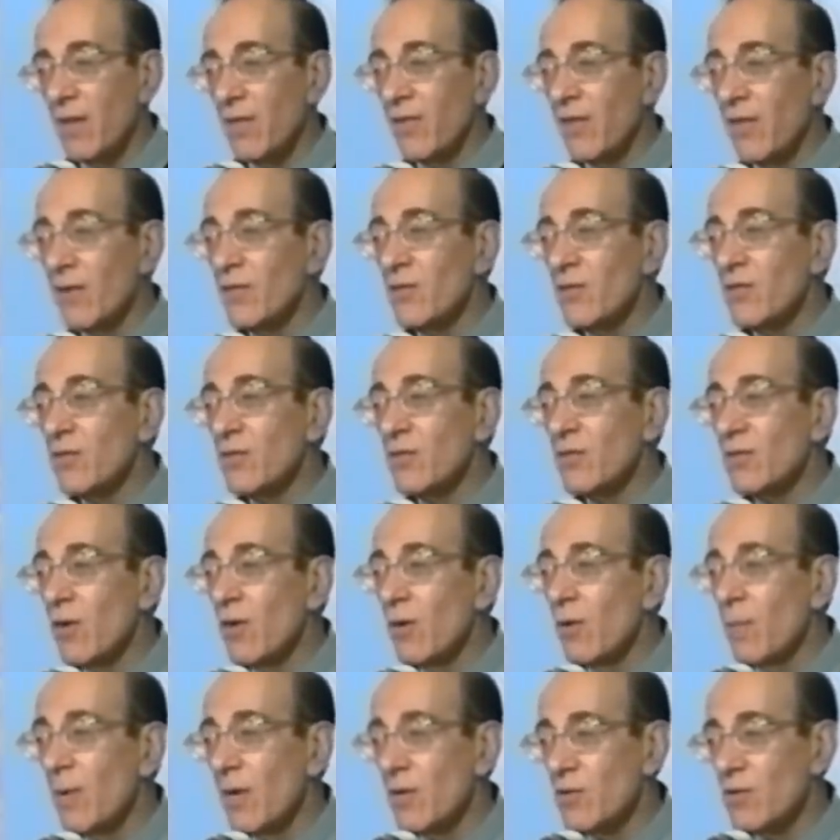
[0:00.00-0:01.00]
There's
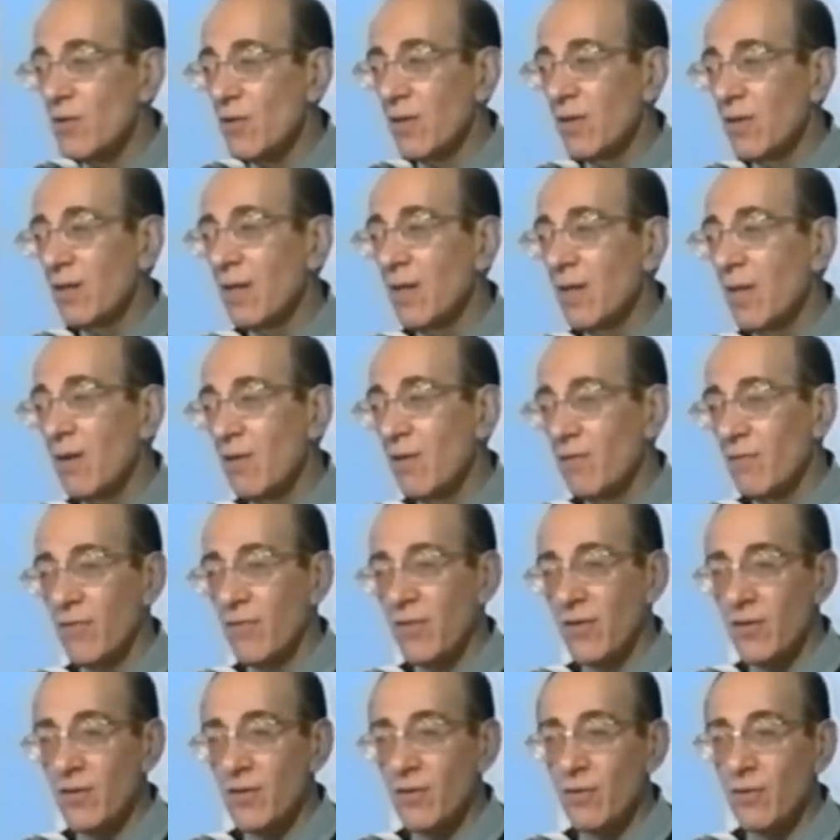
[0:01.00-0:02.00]
so much
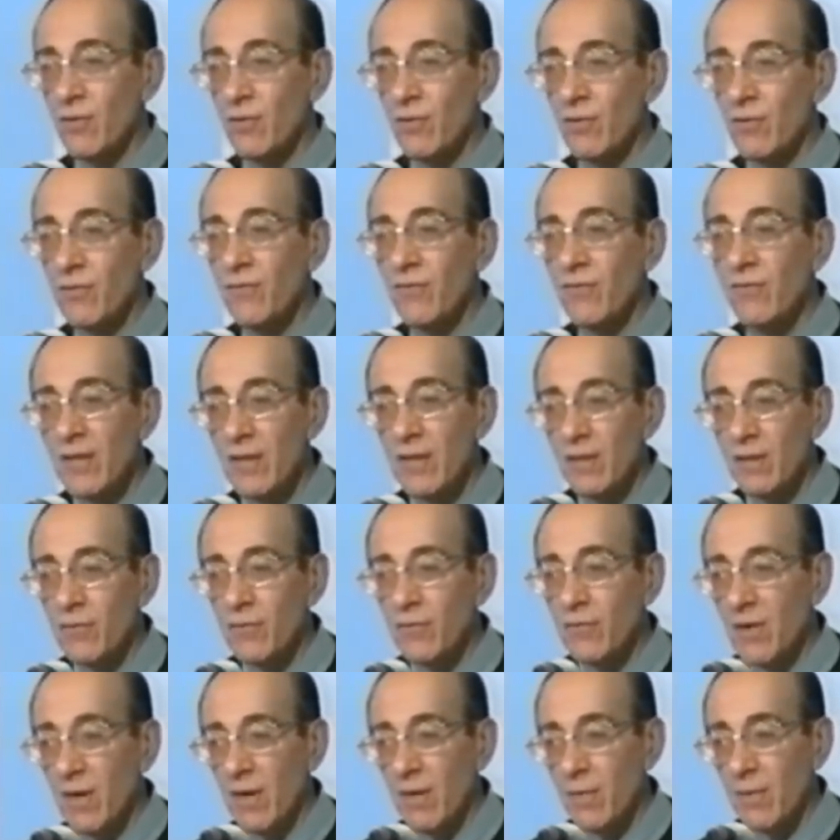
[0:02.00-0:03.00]
love that you feel
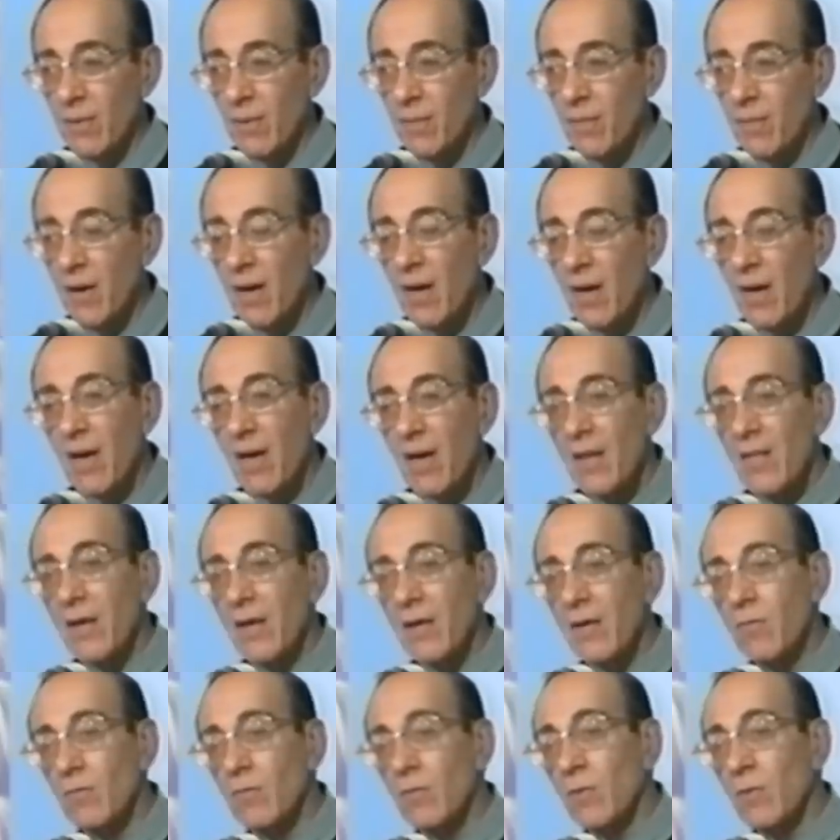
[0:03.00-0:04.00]
from them
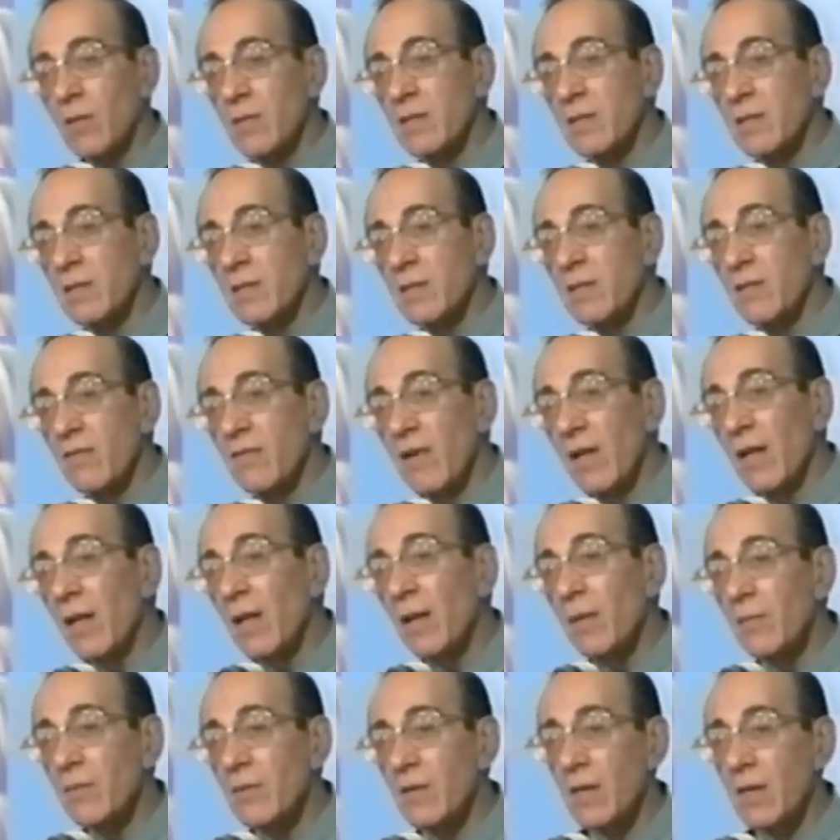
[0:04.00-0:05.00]
that what
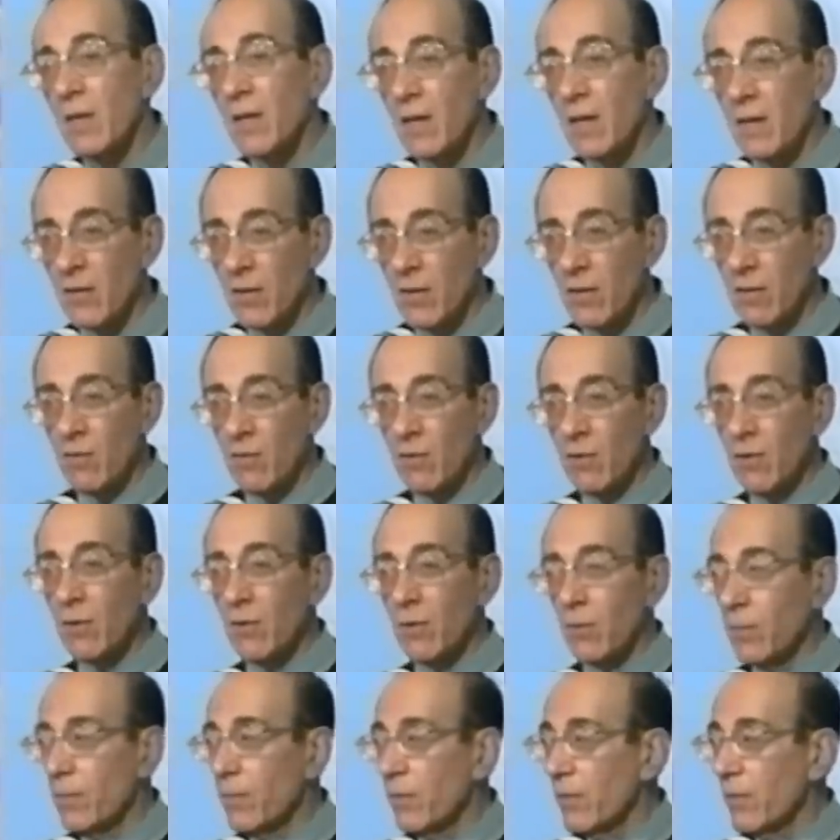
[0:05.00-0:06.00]
developed in the
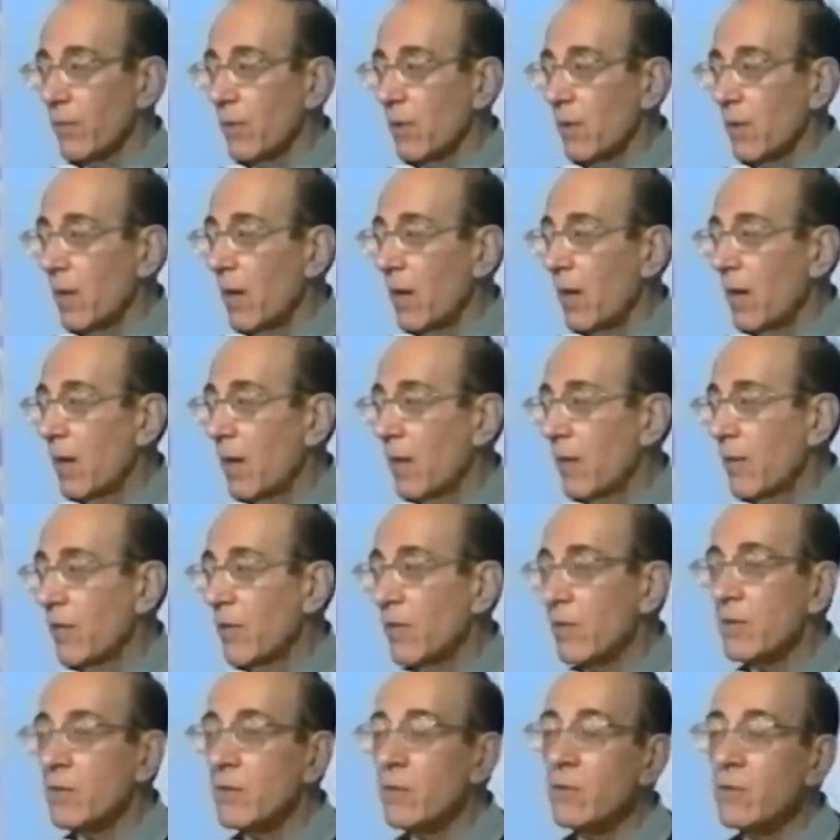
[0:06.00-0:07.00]
group uh,
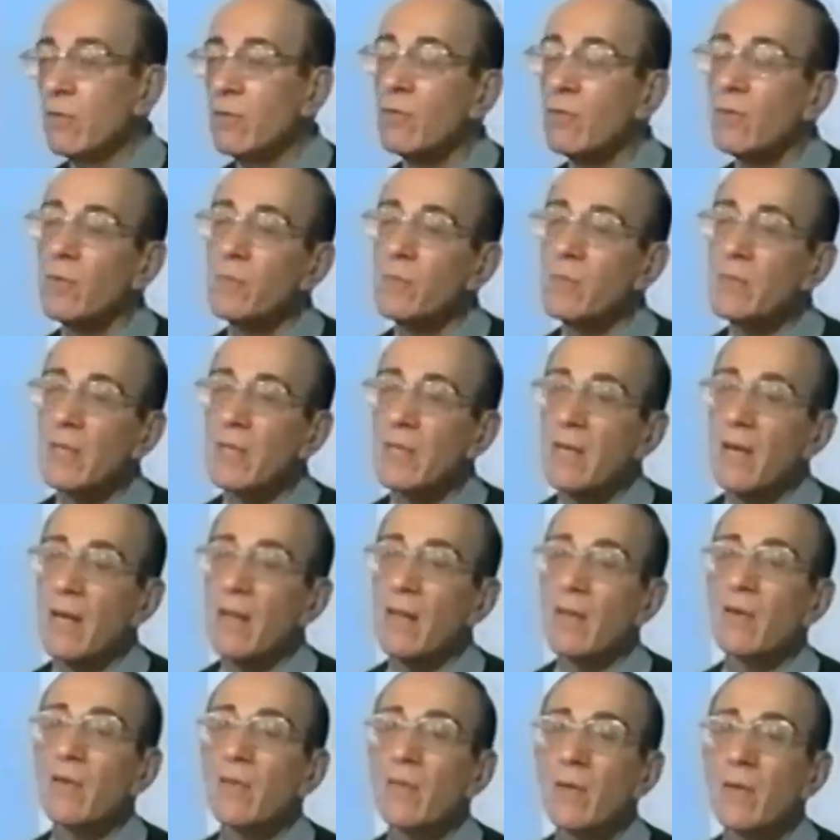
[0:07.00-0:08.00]
the two groups
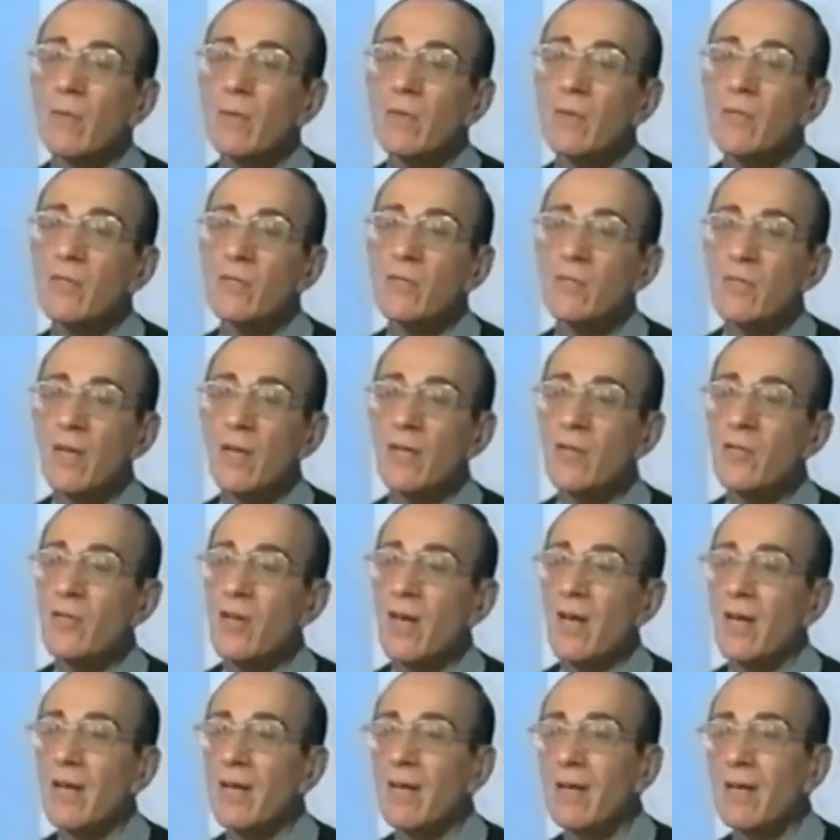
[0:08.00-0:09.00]
together, there was such
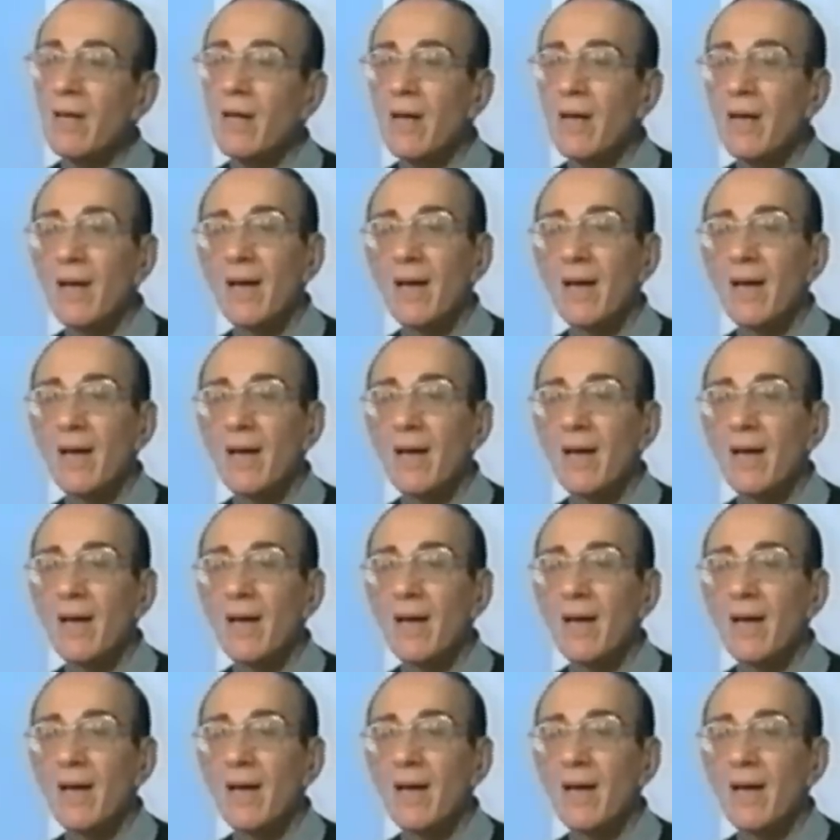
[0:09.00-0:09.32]
a